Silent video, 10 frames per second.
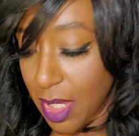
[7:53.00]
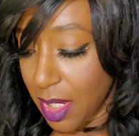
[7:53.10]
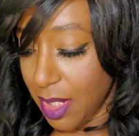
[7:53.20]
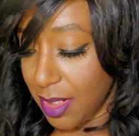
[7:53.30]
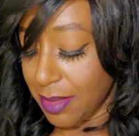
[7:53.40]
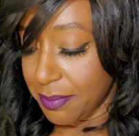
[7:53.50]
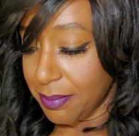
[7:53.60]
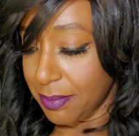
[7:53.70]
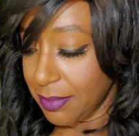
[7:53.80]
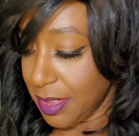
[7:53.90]
Let
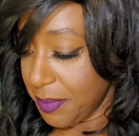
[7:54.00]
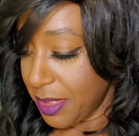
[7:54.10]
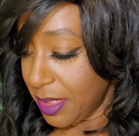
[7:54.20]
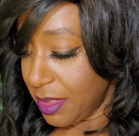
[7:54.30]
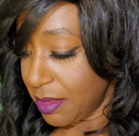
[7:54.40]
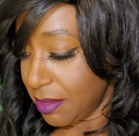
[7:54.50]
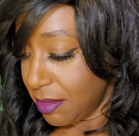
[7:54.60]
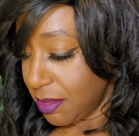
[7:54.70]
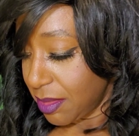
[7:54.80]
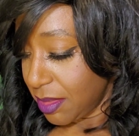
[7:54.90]
me
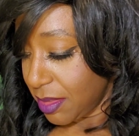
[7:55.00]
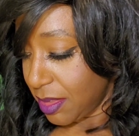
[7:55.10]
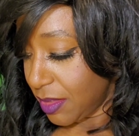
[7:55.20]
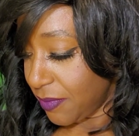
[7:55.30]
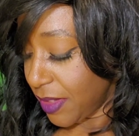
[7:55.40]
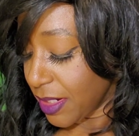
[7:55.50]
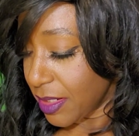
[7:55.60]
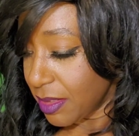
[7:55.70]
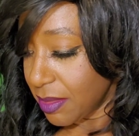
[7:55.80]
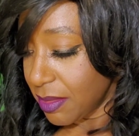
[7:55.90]
see if I
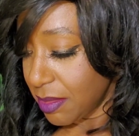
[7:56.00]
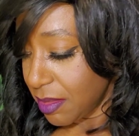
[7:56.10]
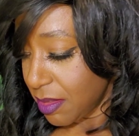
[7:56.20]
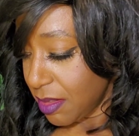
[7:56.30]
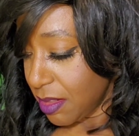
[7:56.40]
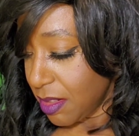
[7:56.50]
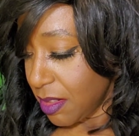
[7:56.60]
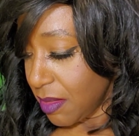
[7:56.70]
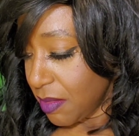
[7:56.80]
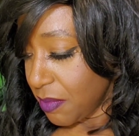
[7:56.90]
can
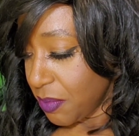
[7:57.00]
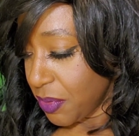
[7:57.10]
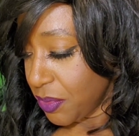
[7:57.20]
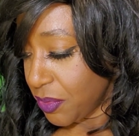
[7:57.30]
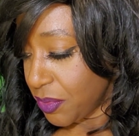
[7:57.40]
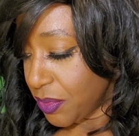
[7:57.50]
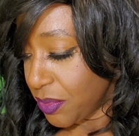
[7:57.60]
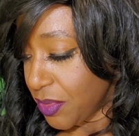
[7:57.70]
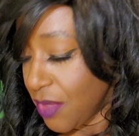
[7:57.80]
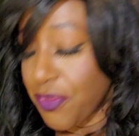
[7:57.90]
pull.
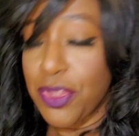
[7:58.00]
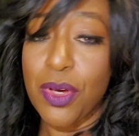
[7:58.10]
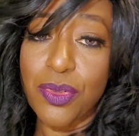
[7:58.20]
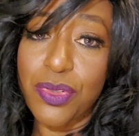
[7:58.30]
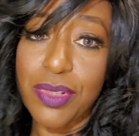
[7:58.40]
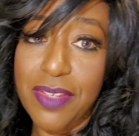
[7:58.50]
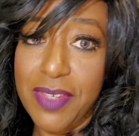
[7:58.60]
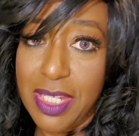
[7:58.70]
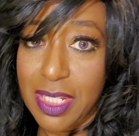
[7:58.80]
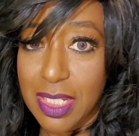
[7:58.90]
For those who live in
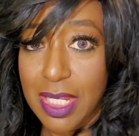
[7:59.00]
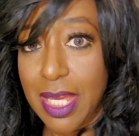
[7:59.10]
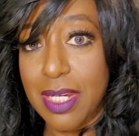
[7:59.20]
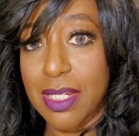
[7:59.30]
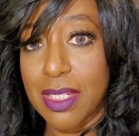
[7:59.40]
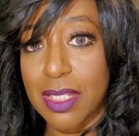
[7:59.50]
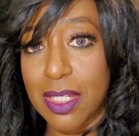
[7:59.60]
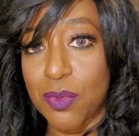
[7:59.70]
Indiana, it